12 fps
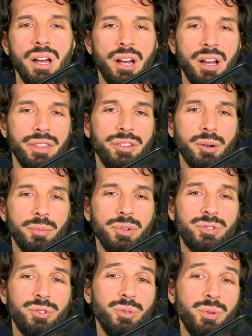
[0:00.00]
The
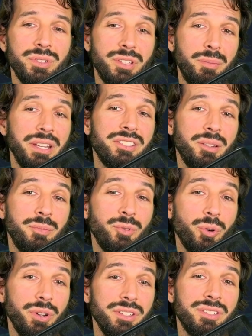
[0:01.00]
number two is to make some
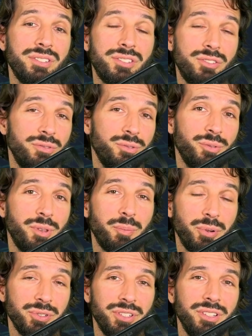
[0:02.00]
noise.
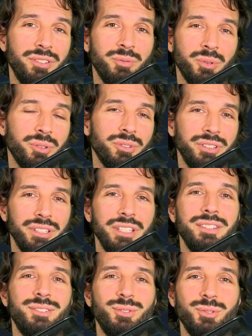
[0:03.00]
The person will
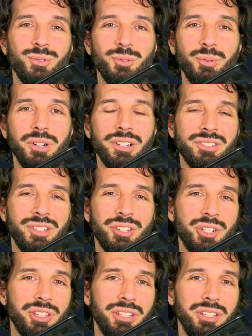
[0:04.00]
need to
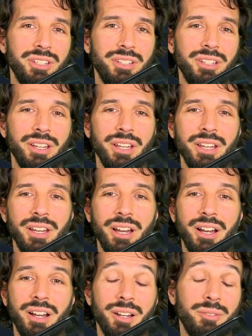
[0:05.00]
essentially,
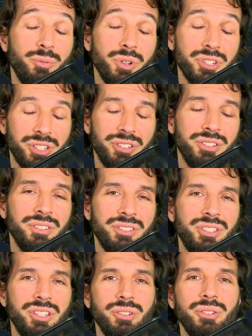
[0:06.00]
once
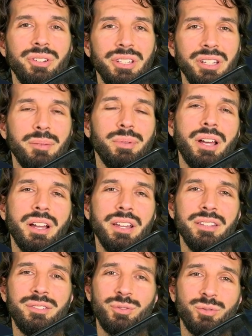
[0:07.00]
she or he
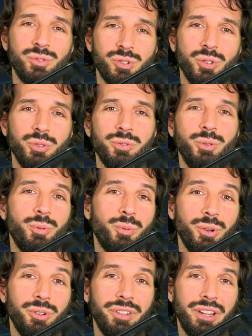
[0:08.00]
applied, to show to the
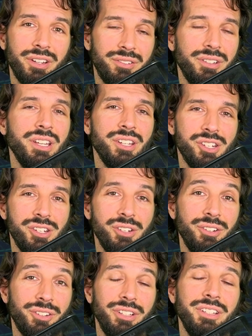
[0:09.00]
world that
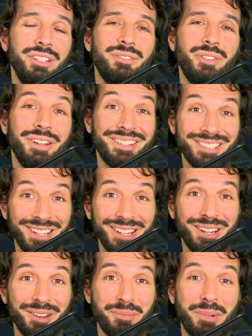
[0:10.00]
she or he is very
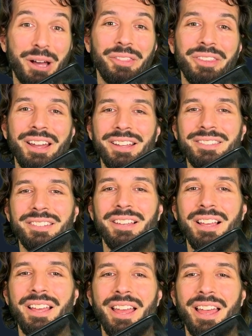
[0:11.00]
excited about that.
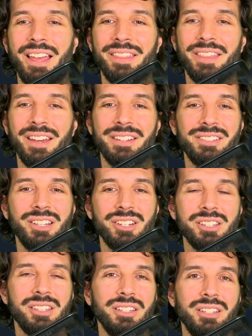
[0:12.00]
And then
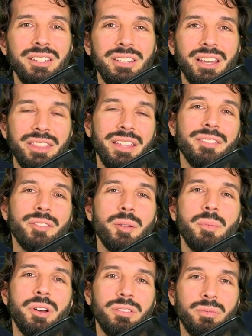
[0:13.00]
essentially at the end of
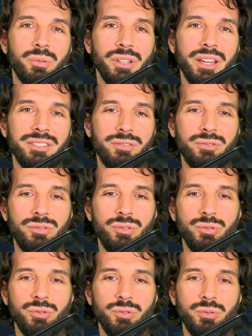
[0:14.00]
the month, we would like
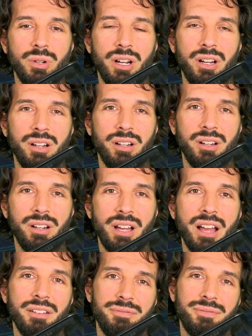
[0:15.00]
to
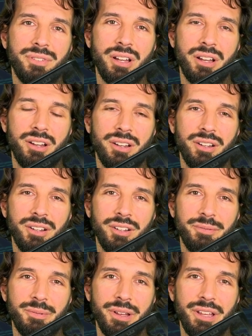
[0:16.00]
have
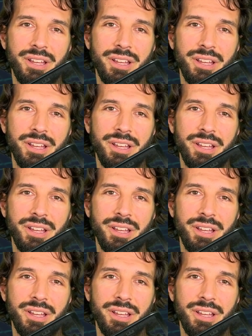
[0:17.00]
the